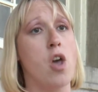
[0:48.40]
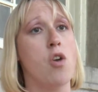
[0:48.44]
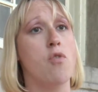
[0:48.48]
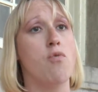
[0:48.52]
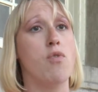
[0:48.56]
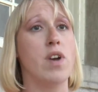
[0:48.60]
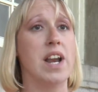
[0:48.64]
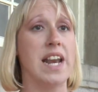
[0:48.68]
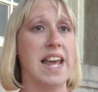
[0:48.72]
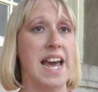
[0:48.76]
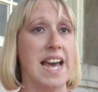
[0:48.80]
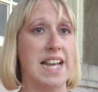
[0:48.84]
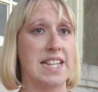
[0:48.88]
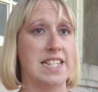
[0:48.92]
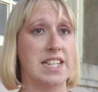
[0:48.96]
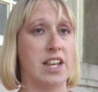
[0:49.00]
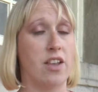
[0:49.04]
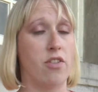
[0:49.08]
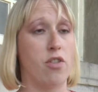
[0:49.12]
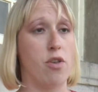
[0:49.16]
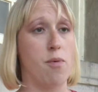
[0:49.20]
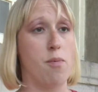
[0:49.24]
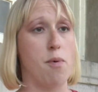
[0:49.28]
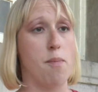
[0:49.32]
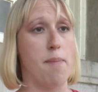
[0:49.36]
really
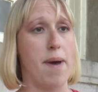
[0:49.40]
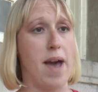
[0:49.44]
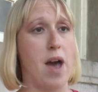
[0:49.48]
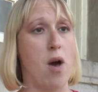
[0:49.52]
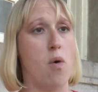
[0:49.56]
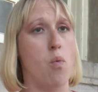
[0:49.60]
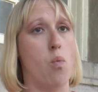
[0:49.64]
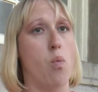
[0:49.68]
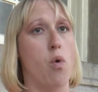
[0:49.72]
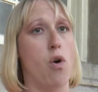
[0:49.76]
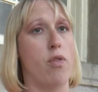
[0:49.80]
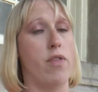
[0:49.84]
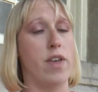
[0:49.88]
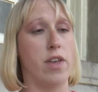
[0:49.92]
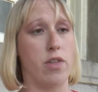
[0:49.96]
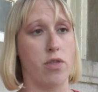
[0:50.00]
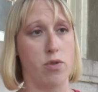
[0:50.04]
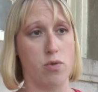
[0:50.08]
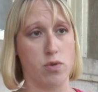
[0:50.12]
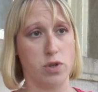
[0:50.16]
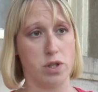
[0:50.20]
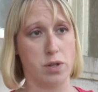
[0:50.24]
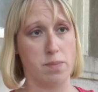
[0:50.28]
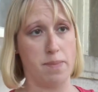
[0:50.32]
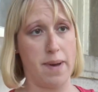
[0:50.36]
asking them about what they
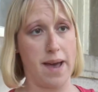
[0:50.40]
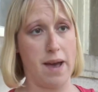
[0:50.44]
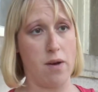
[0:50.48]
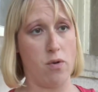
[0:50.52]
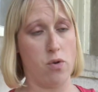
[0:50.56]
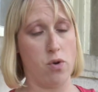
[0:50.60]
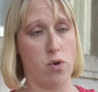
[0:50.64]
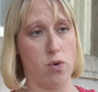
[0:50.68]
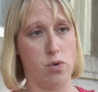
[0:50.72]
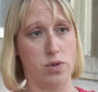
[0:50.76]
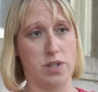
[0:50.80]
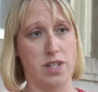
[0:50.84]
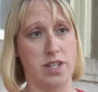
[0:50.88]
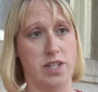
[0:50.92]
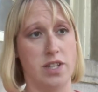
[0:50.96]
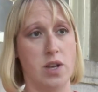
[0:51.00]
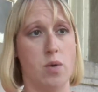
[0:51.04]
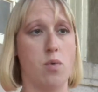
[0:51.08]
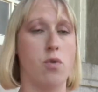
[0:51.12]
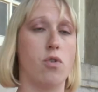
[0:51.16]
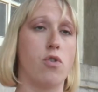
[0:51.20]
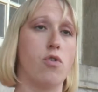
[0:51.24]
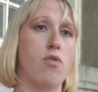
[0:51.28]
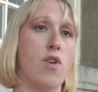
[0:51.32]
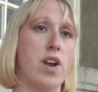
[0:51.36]
thought about courses
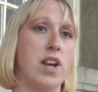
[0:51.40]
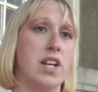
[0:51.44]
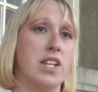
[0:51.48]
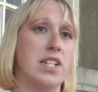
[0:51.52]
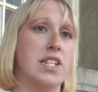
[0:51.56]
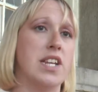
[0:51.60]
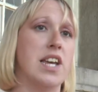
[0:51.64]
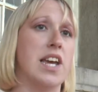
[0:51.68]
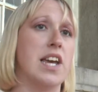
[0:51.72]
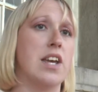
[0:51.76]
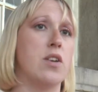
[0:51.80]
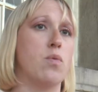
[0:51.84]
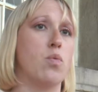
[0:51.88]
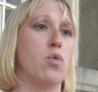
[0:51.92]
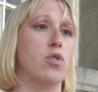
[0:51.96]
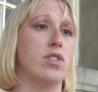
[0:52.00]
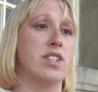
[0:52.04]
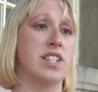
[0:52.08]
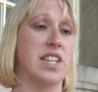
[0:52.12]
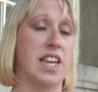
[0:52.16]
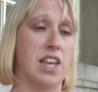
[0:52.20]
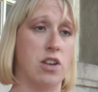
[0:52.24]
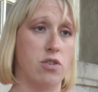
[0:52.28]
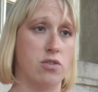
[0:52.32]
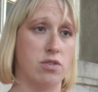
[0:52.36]
that were accredited, what
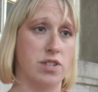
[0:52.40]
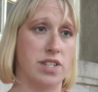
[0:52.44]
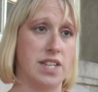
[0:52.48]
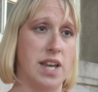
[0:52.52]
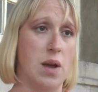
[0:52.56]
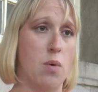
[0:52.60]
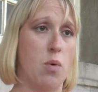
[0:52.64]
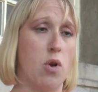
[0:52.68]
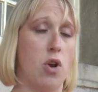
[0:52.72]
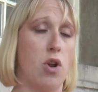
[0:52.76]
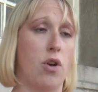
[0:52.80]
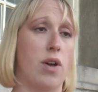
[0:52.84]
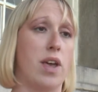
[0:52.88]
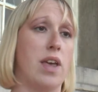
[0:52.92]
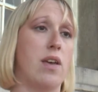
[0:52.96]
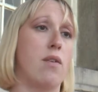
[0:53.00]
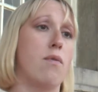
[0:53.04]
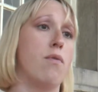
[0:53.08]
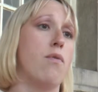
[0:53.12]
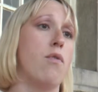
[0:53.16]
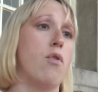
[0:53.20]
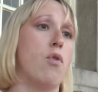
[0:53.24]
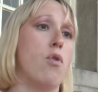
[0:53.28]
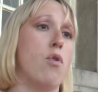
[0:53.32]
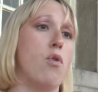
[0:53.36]
skills they were
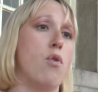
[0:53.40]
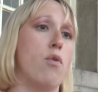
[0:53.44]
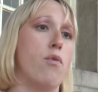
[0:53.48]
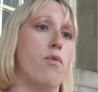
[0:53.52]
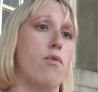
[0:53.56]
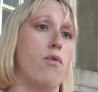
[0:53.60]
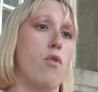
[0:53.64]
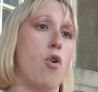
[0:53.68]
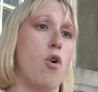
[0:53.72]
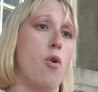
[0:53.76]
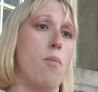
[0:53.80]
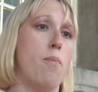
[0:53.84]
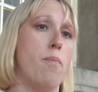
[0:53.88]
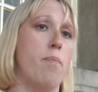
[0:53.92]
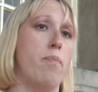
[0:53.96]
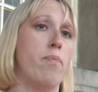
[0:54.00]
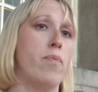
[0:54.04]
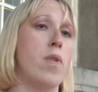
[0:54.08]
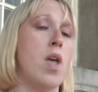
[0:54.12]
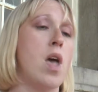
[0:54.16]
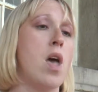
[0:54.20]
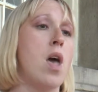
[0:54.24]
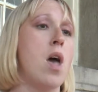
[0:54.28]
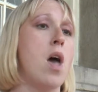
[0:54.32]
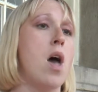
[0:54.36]
looking for from
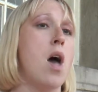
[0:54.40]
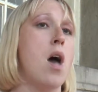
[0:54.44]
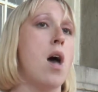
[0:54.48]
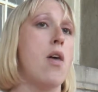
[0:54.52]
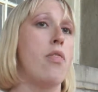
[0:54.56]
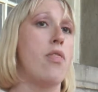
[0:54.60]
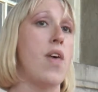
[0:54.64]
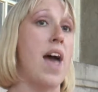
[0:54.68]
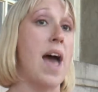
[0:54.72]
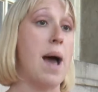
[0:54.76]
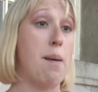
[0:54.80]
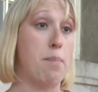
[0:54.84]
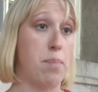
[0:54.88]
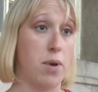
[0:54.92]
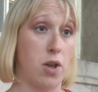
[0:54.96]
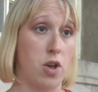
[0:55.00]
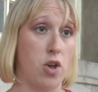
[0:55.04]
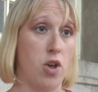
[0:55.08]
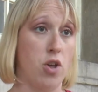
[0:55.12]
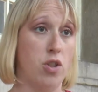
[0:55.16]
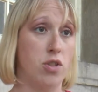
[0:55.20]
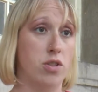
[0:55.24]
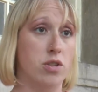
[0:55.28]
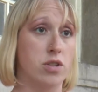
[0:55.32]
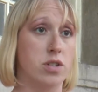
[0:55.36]

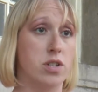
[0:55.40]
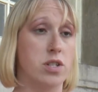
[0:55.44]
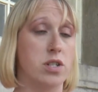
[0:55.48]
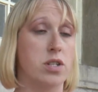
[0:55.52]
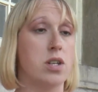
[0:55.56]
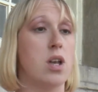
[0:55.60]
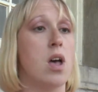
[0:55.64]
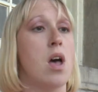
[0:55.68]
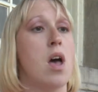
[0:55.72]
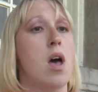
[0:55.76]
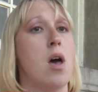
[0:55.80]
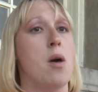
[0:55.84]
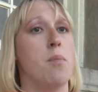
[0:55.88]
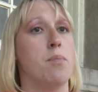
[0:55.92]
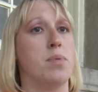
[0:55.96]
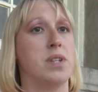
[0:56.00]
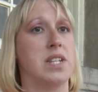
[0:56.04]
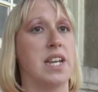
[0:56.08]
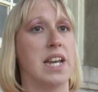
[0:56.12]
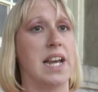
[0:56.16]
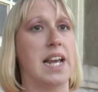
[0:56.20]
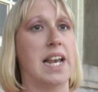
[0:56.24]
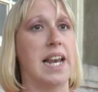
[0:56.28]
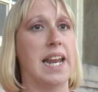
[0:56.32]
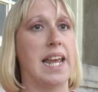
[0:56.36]
applicants,
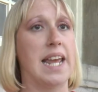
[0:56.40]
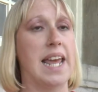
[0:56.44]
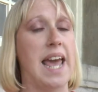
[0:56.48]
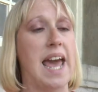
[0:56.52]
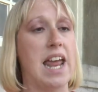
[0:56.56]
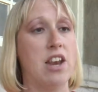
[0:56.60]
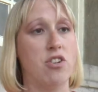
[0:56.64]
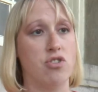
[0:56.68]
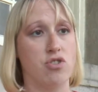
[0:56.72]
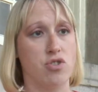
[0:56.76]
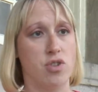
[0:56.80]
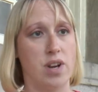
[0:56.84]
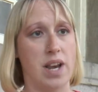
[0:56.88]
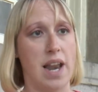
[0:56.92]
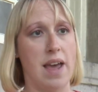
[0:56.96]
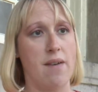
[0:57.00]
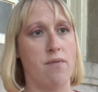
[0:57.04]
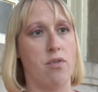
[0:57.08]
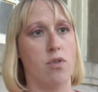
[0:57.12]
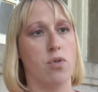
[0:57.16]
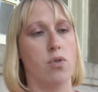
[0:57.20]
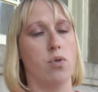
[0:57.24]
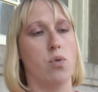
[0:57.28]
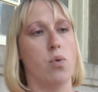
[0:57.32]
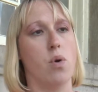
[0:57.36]
particularly
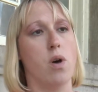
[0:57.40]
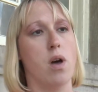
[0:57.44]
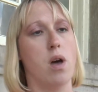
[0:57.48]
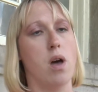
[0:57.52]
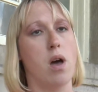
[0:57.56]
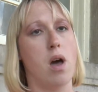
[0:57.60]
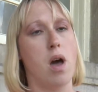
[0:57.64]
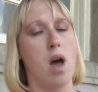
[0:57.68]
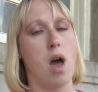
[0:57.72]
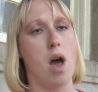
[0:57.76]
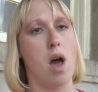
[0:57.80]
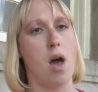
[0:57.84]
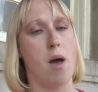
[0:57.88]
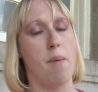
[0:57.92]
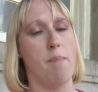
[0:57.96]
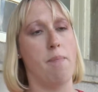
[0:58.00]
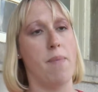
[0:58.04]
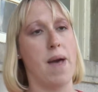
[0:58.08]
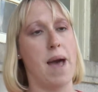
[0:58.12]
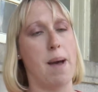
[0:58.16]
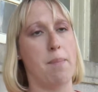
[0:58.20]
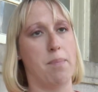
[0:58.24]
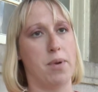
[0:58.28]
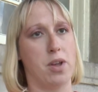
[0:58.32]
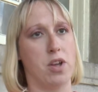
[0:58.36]
entry-level
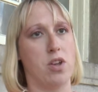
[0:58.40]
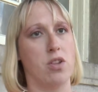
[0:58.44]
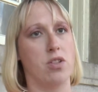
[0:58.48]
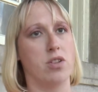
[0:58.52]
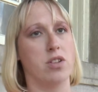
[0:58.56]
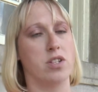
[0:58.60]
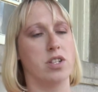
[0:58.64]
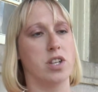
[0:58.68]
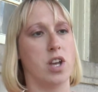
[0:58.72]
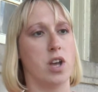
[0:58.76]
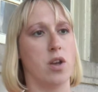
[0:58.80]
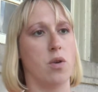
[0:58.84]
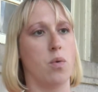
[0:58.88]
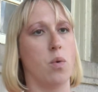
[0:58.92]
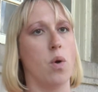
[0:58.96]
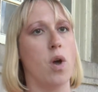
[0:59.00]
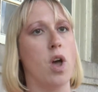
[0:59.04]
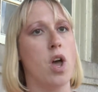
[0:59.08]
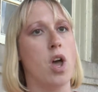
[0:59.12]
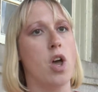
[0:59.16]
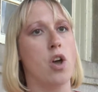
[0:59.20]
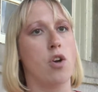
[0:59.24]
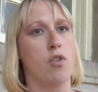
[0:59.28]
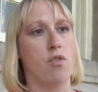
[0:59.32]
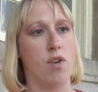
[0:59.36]
applicants, so
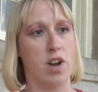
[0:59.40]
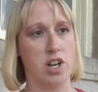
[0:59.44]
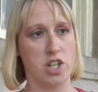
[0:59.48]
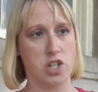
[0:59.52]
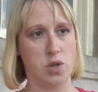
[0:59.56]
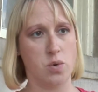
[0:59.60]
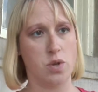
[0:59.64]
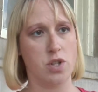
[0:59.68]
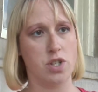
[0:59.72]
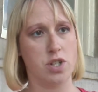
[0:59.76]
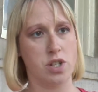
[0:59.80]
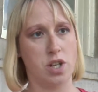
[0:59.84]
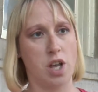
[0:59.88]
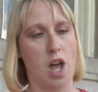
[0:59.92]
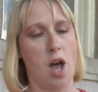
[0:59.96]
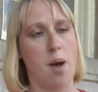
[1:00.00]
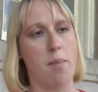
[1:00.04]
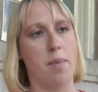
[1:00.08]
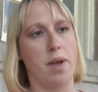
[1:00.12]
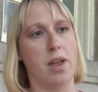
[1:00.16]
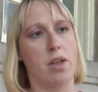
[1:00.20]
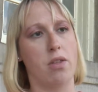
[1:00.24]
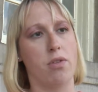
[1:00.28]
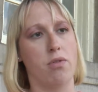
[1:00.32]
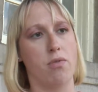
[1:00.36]
graduates
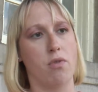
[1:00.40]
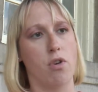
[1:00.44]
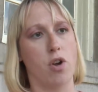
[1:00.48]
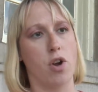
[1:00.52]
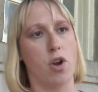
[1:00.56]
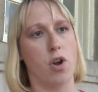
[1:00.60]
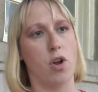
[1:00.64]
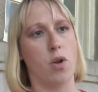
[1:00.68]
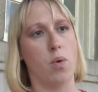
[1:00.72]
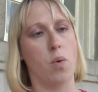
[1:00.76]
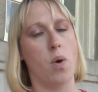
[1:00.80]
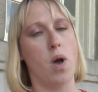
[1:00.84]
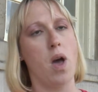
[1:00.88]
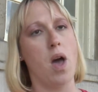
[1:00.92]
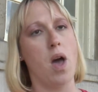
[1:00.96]
coming through,